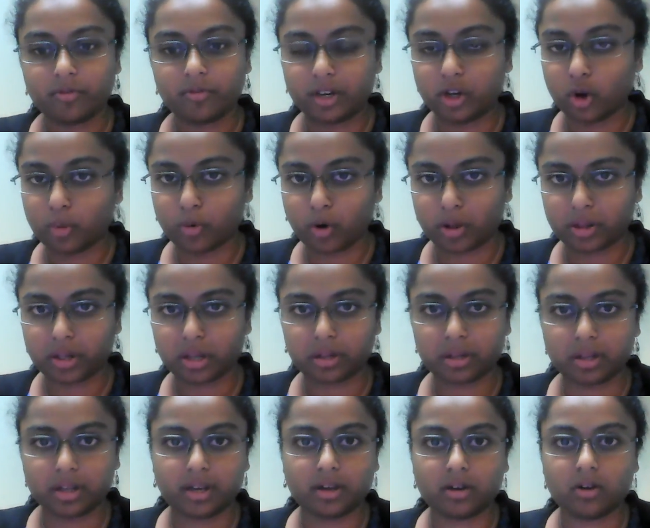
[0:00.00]
video
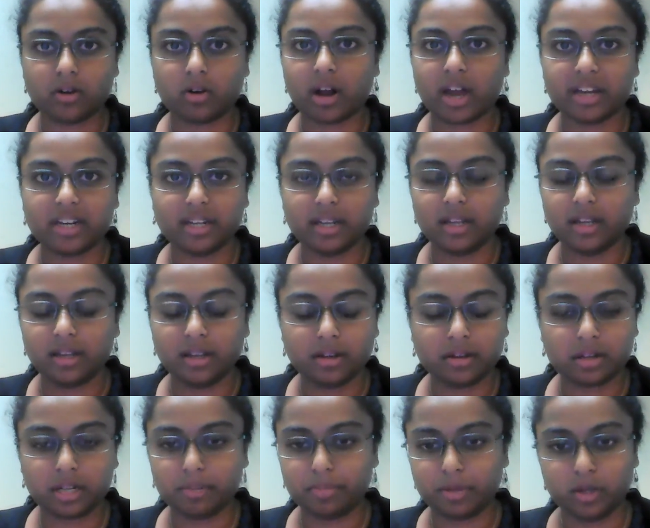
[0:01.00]
processing or
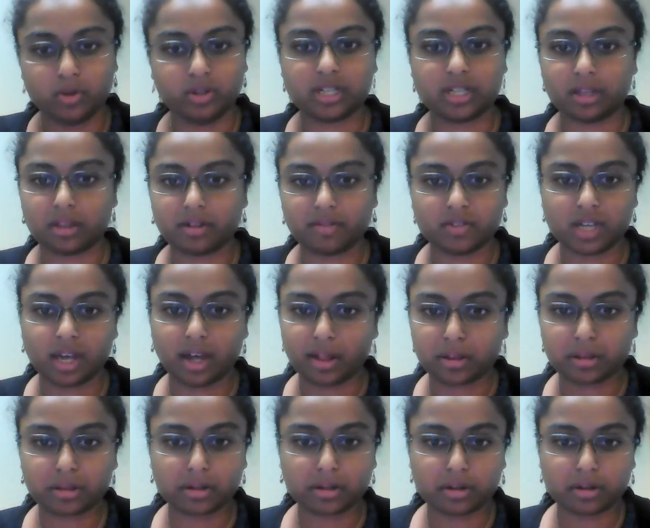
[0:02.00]
any CPU-intensive
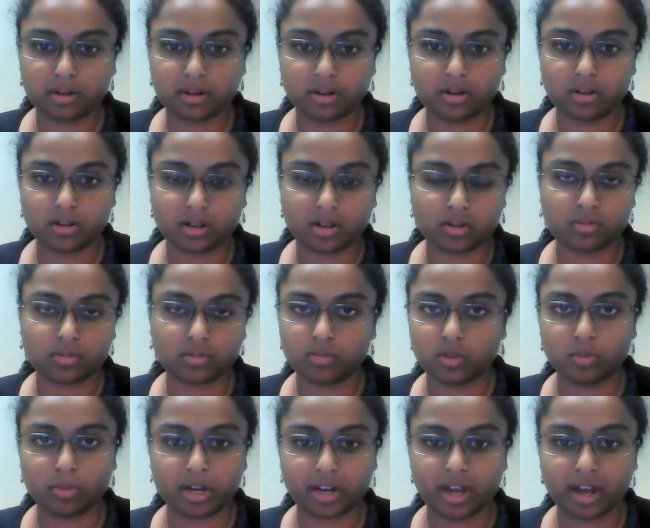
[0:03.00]
tasks that
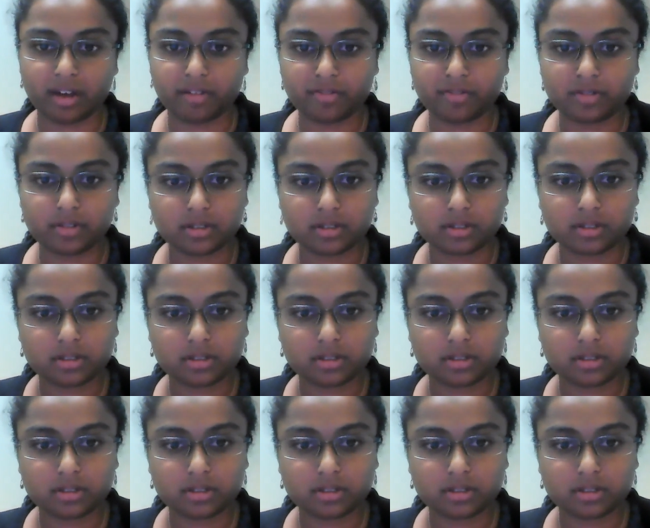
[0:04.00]
you might have.